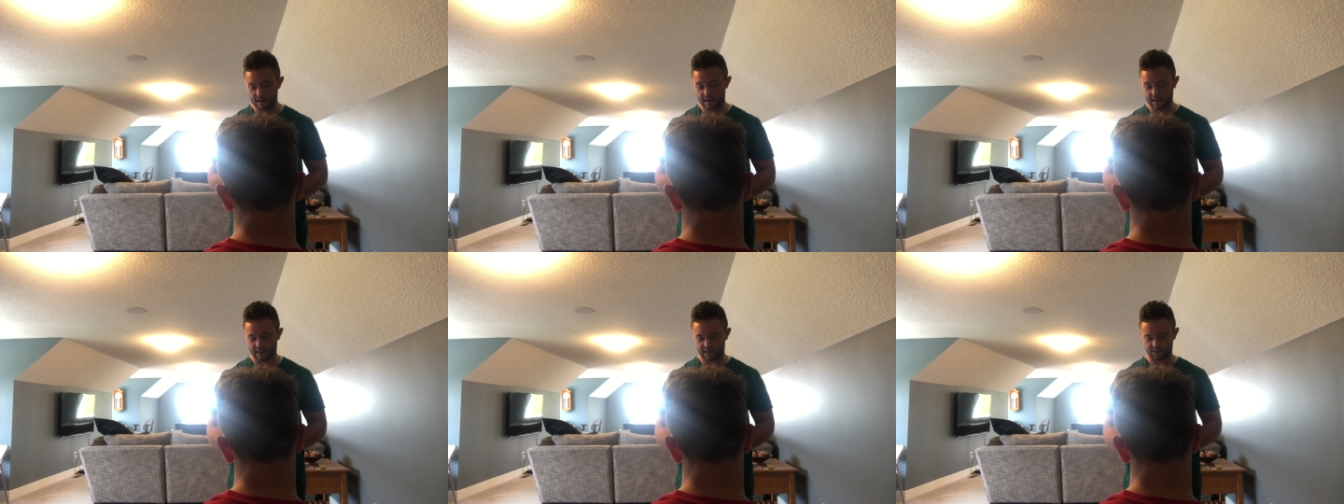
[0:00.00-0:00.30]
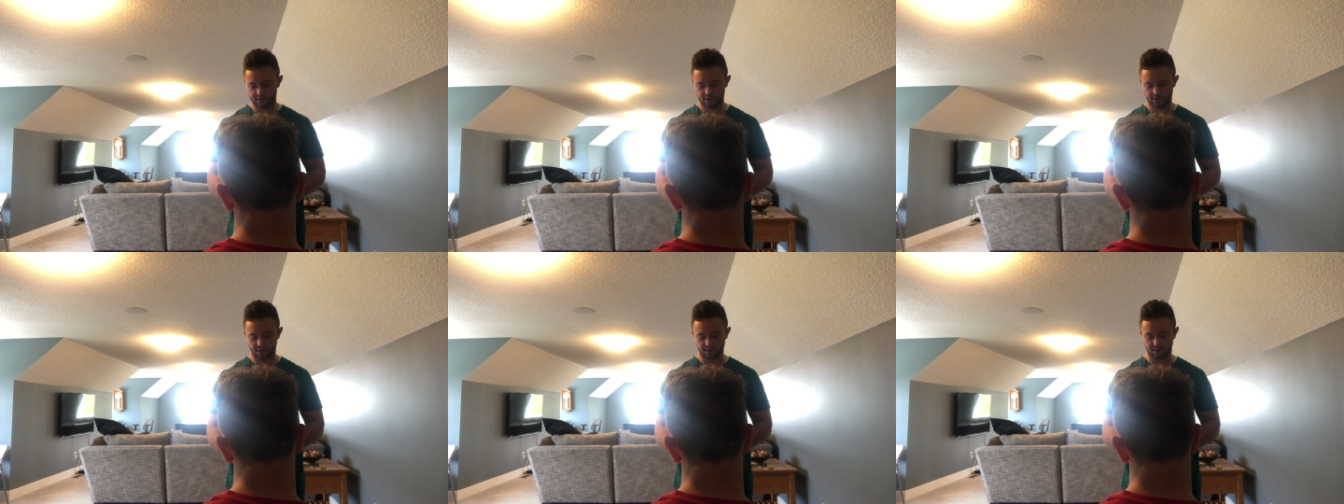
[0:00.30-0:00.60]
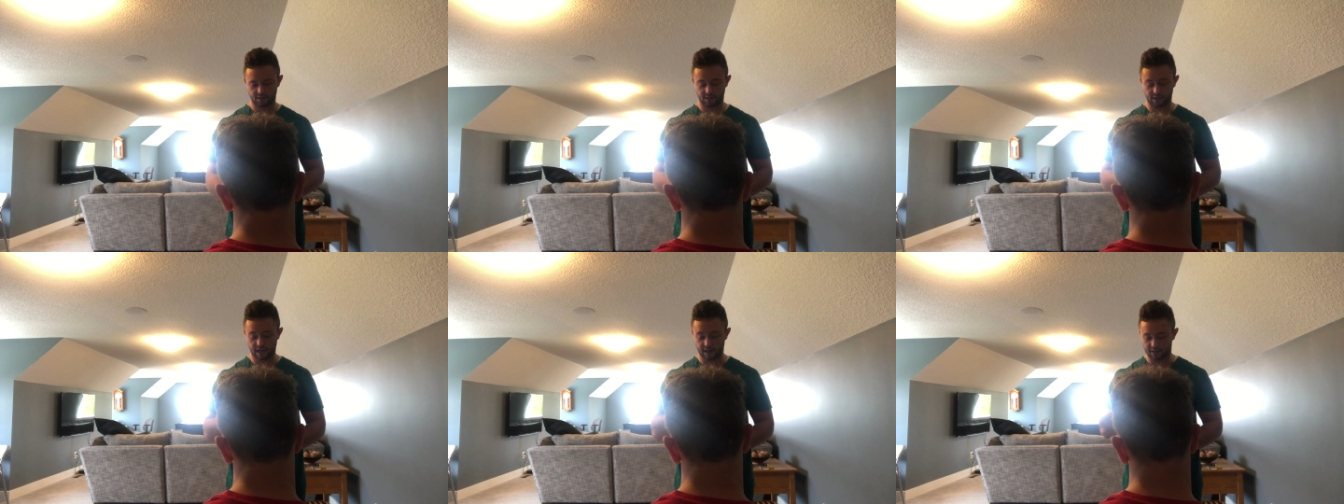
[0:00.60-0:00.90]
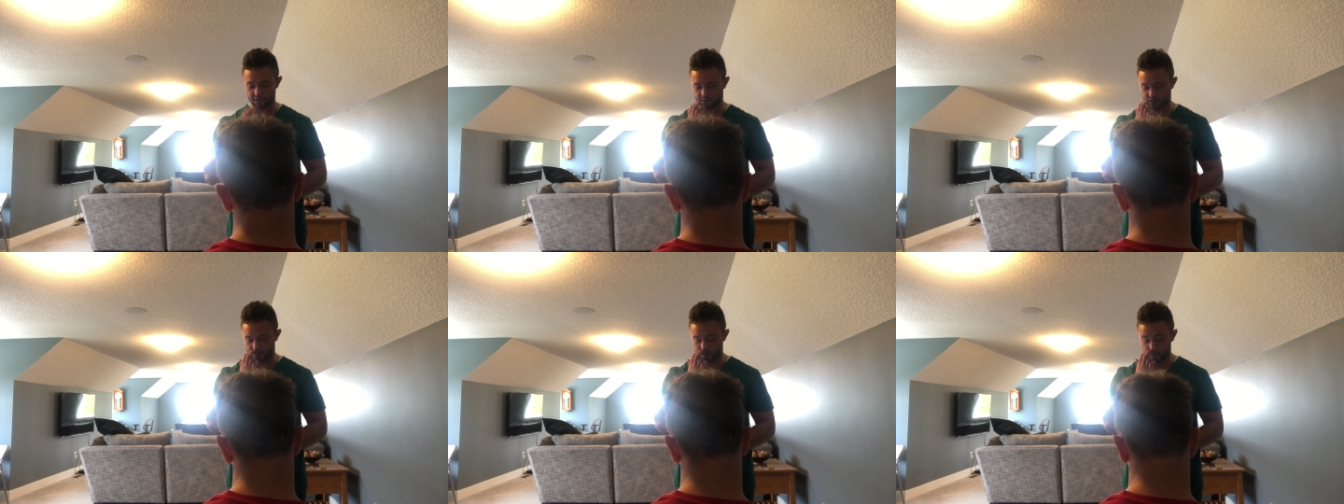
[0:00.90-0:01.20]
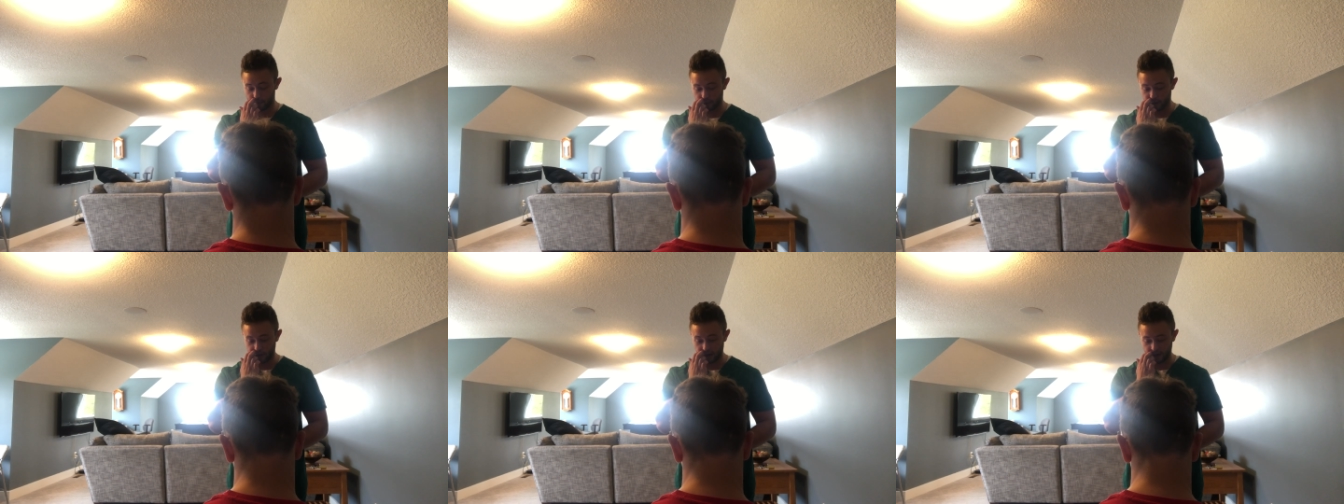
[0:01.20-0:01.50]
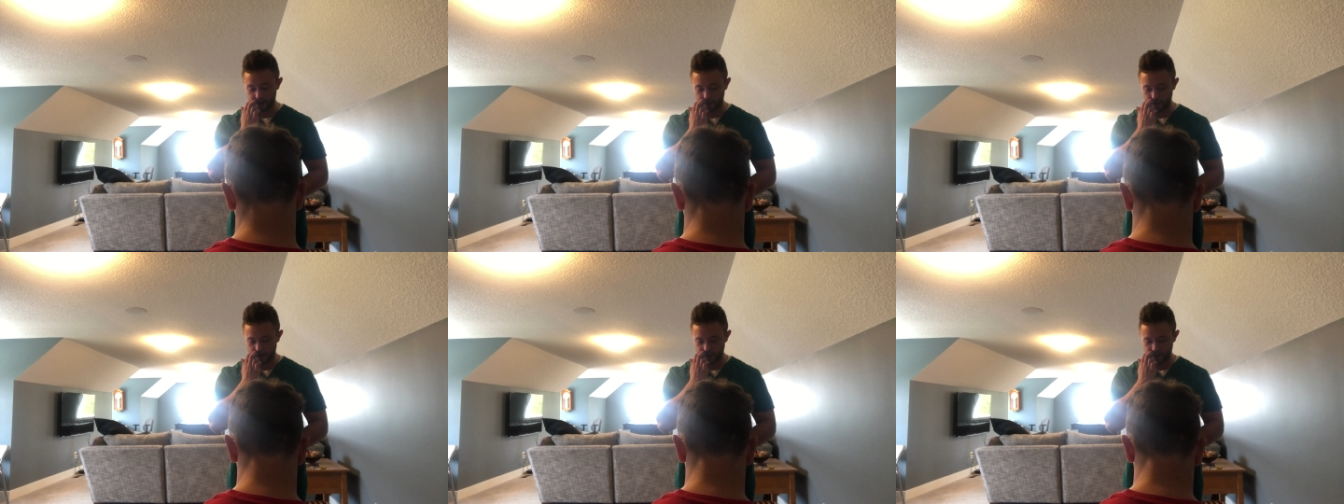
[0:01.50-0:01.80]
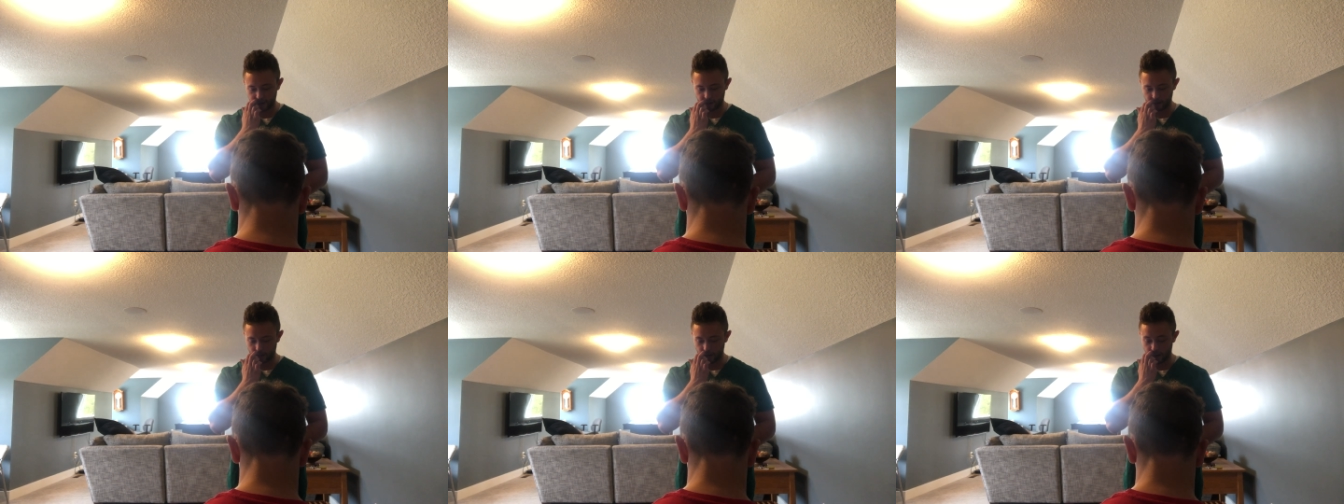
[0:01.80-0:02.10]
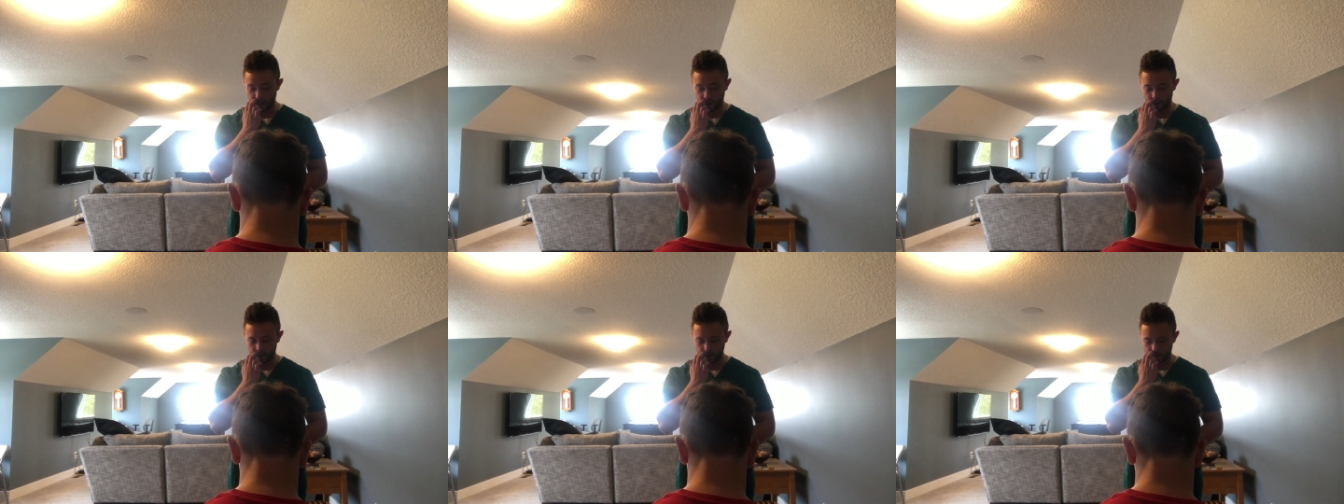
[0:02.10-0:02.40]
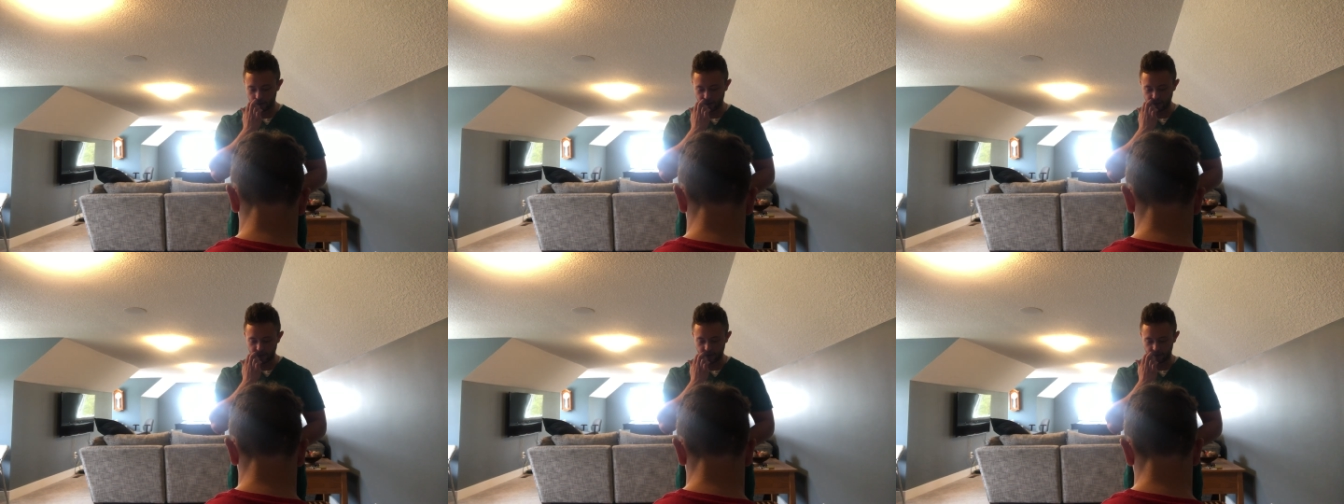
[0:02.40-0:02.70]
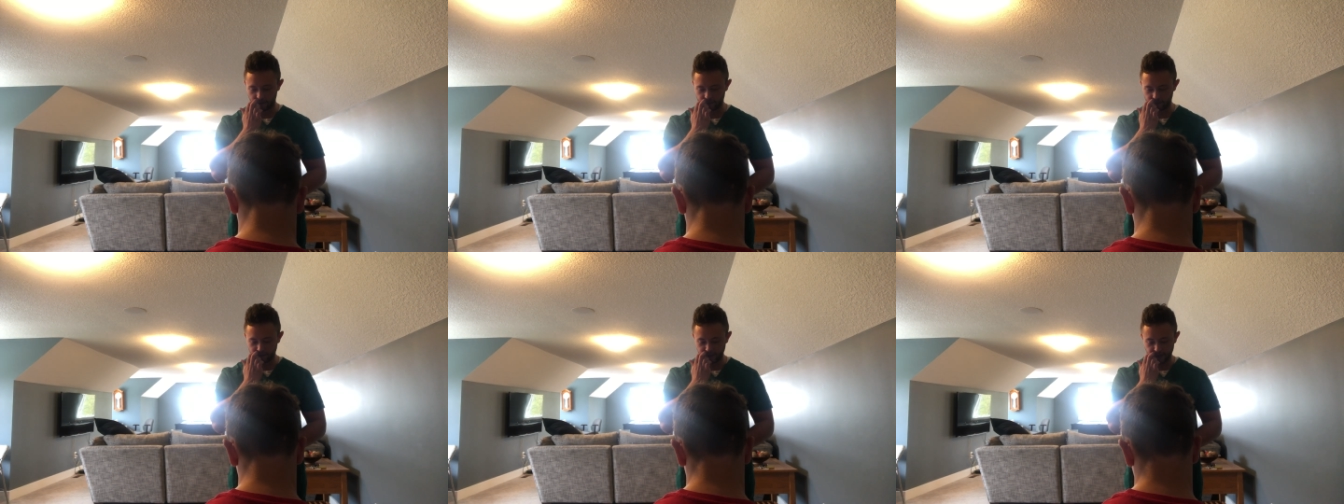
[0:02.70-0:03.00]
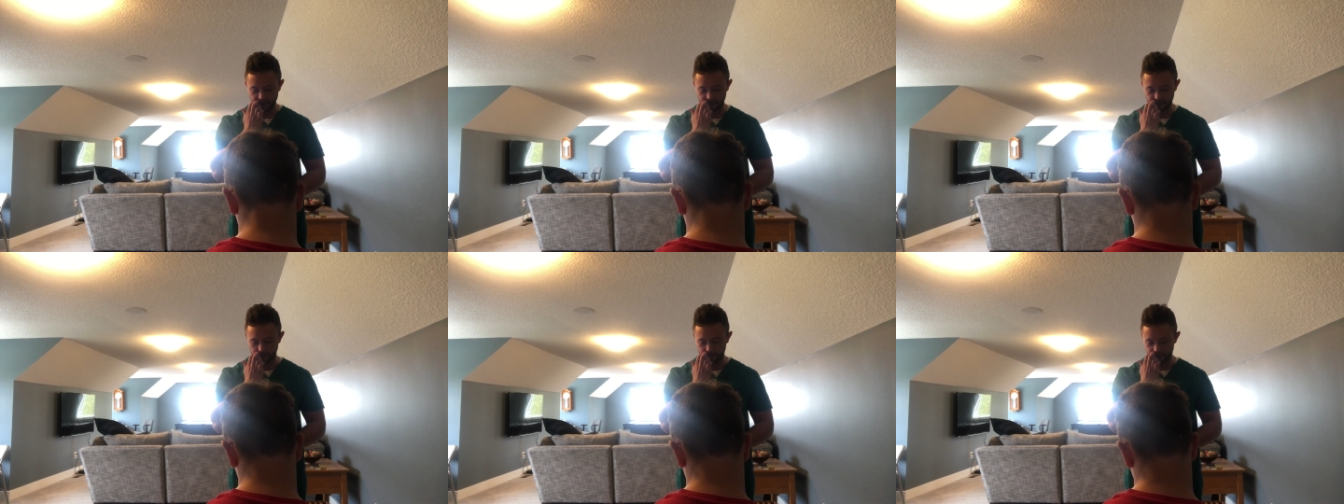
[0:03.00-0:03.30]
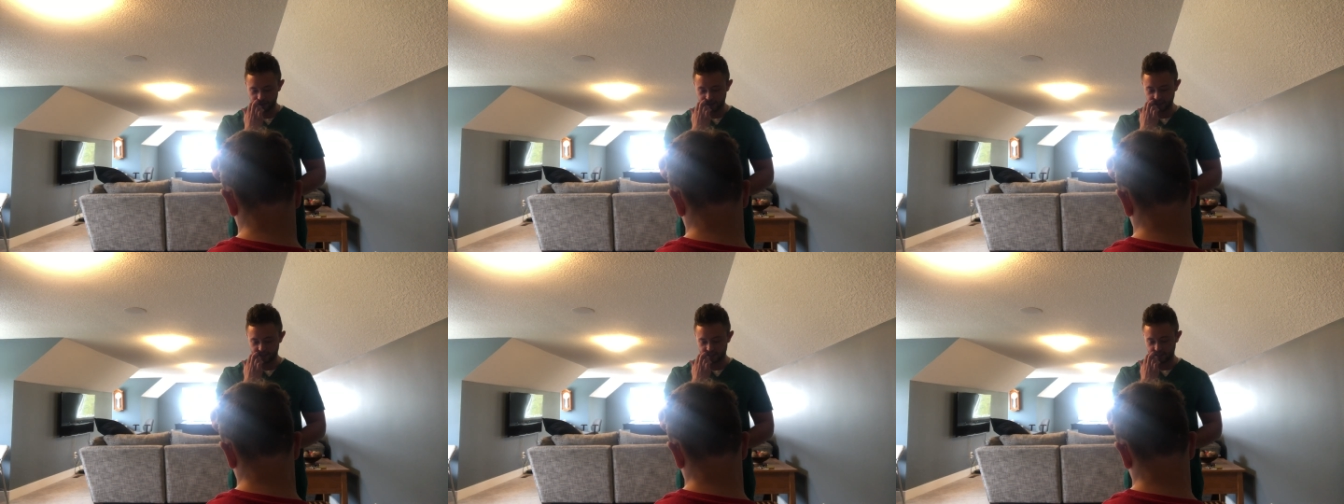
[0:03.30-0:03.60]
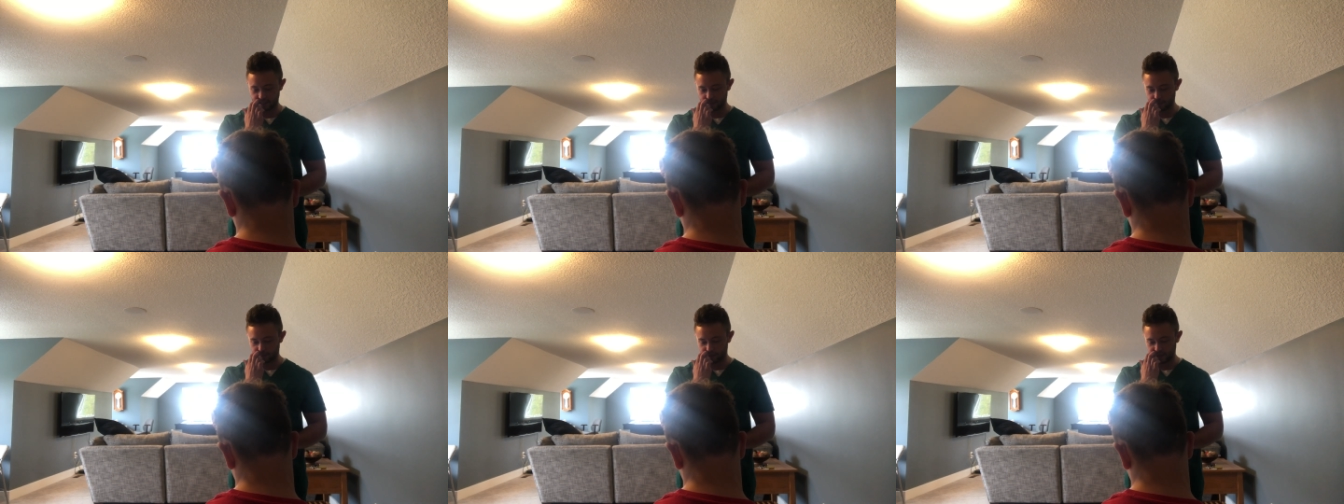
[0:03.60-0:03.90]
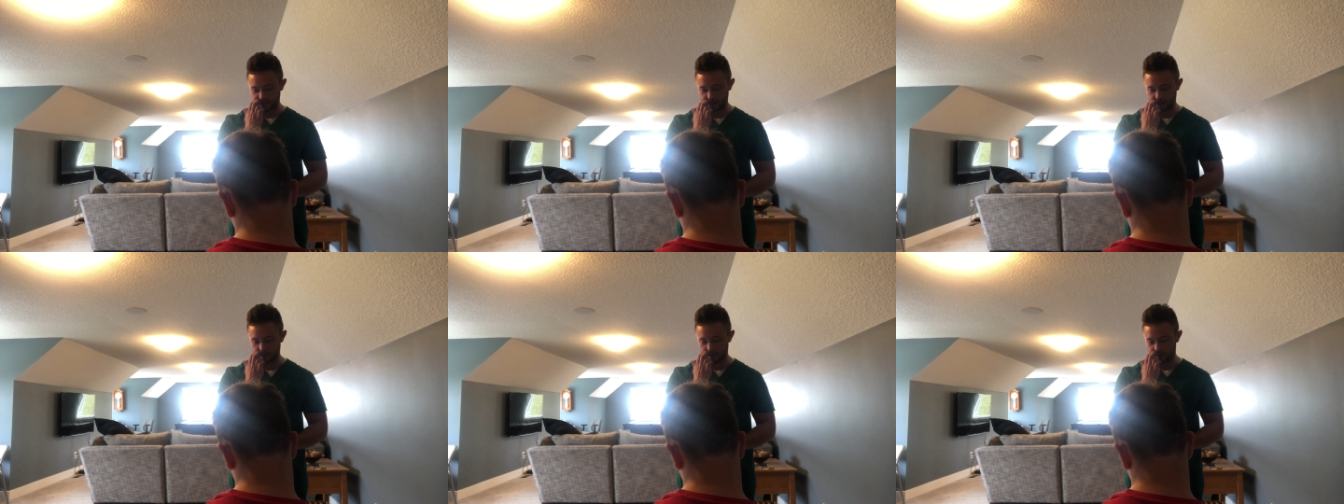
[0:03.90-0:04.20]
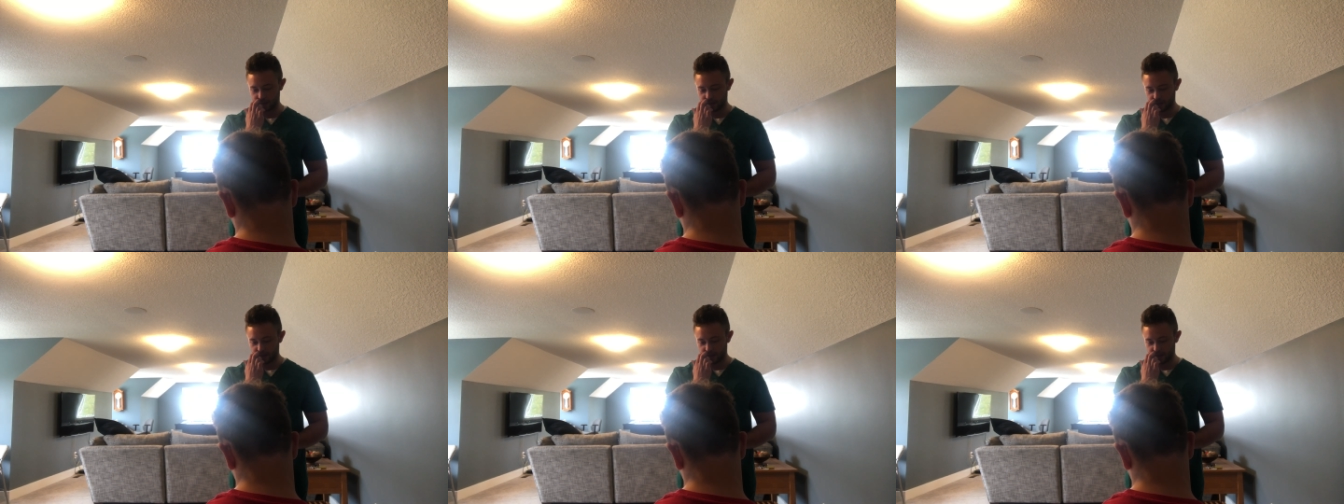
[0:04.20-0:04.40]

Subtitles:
And there's also your doctor's number on there. Call if any of the things I explained